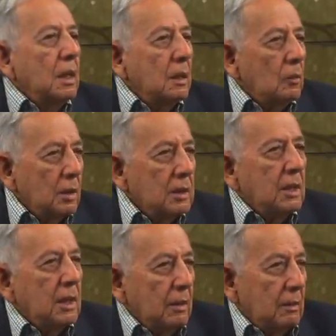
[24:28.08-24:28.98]
and work
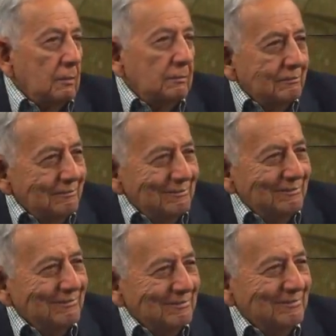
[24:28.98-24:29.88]
together.
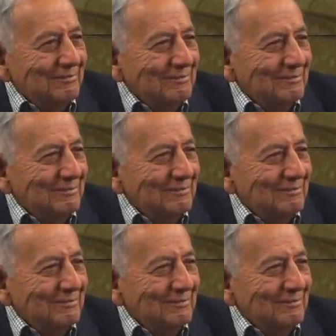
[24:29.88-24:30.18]
So